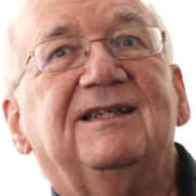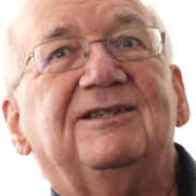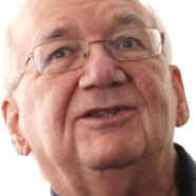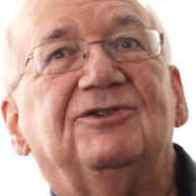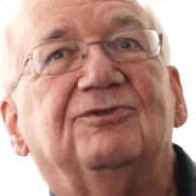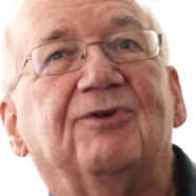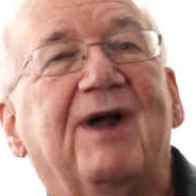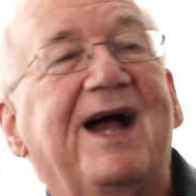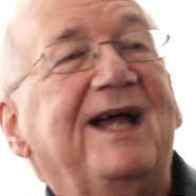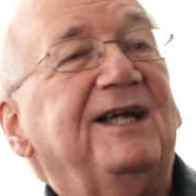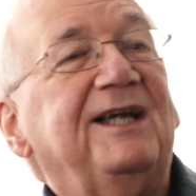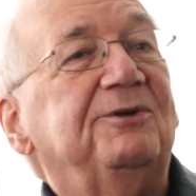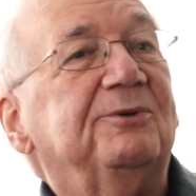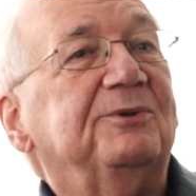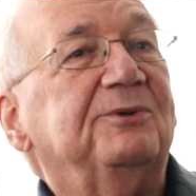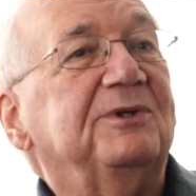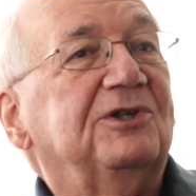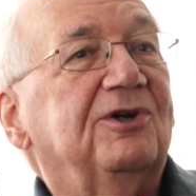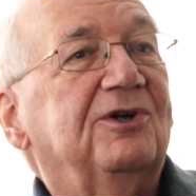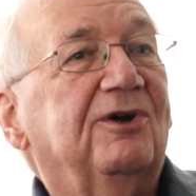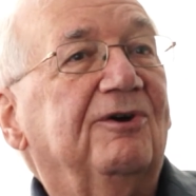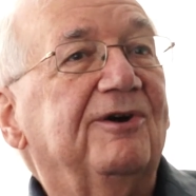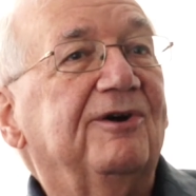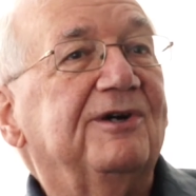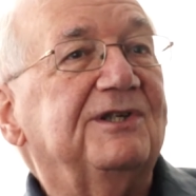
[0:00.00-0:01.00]
trying to
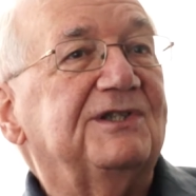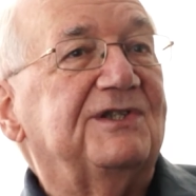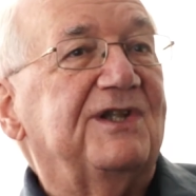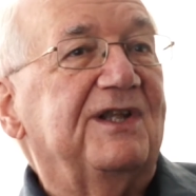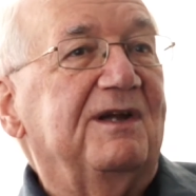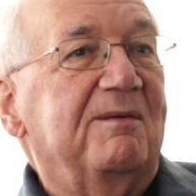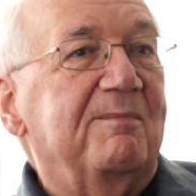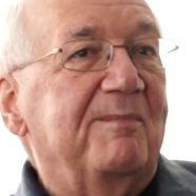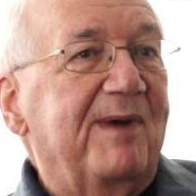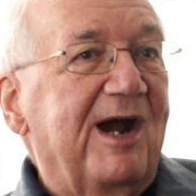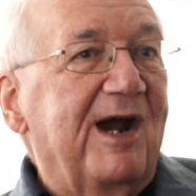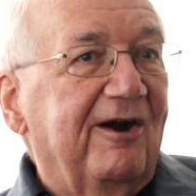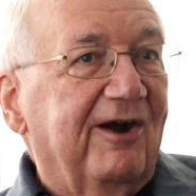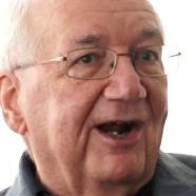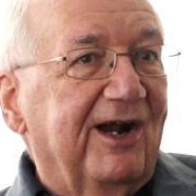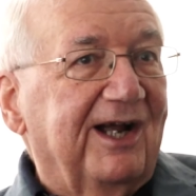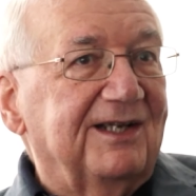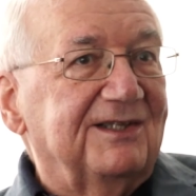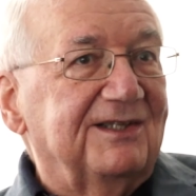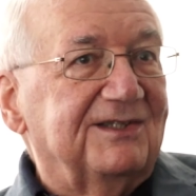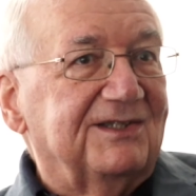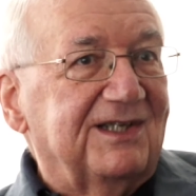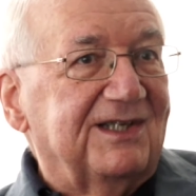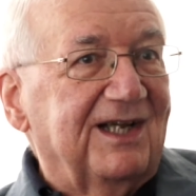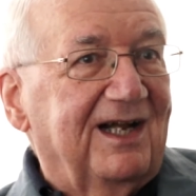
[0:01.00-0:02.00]
encourage the
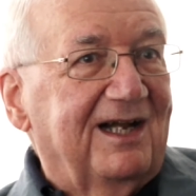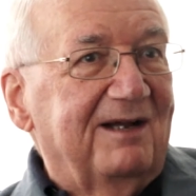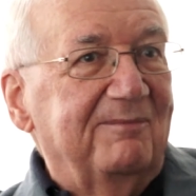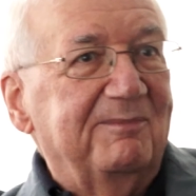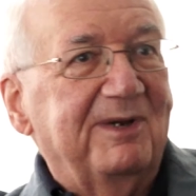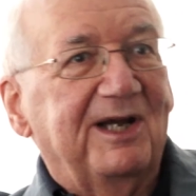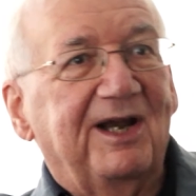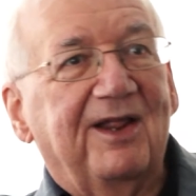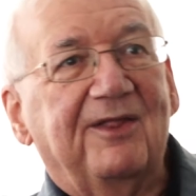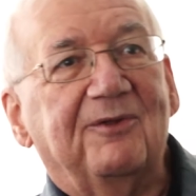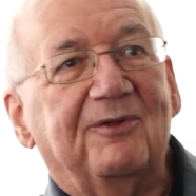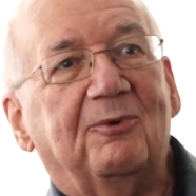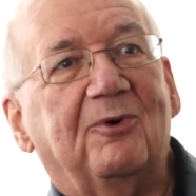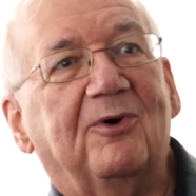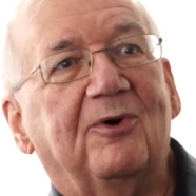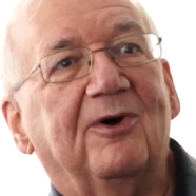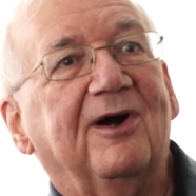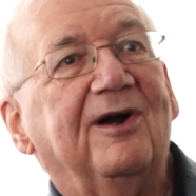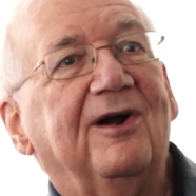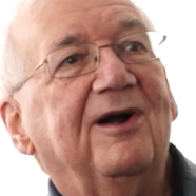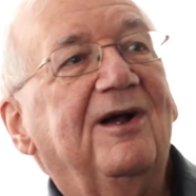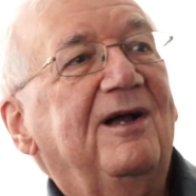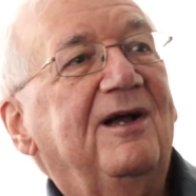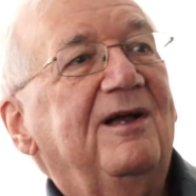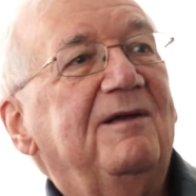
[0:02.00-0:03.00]
Americans to come into the
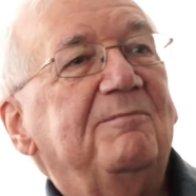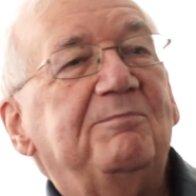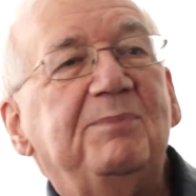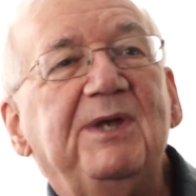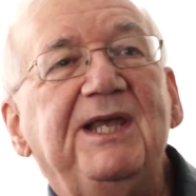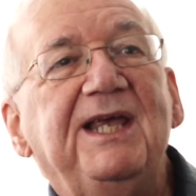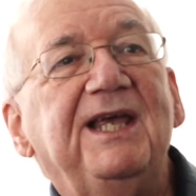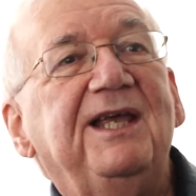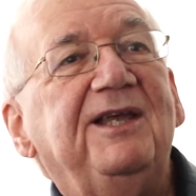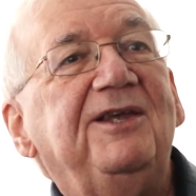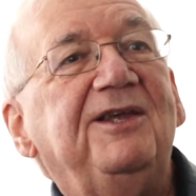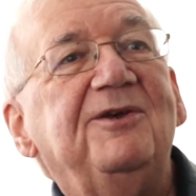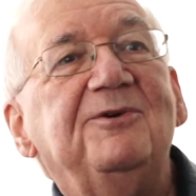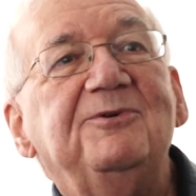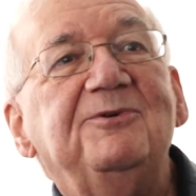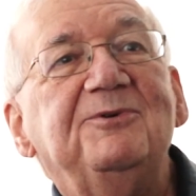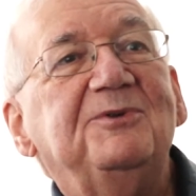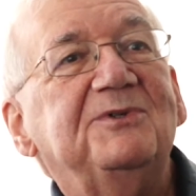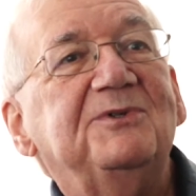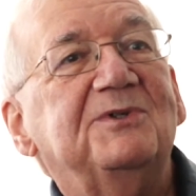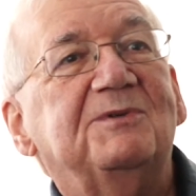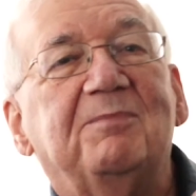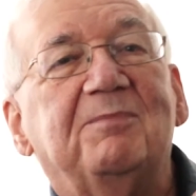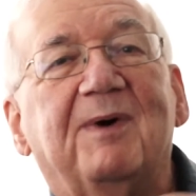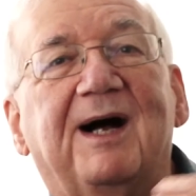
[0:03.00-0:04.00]
war, being
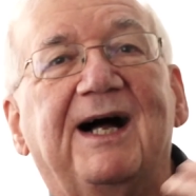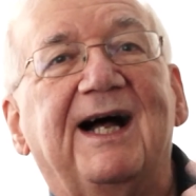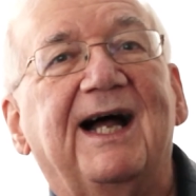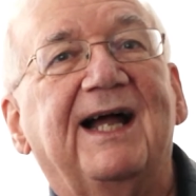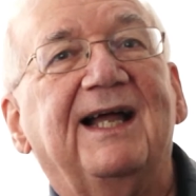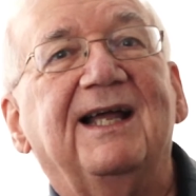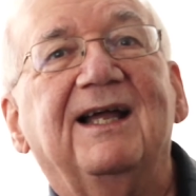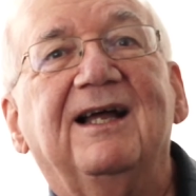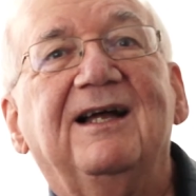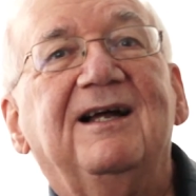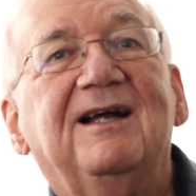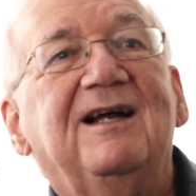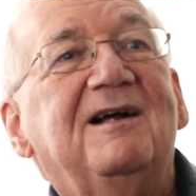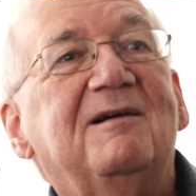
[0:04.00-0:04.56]
used by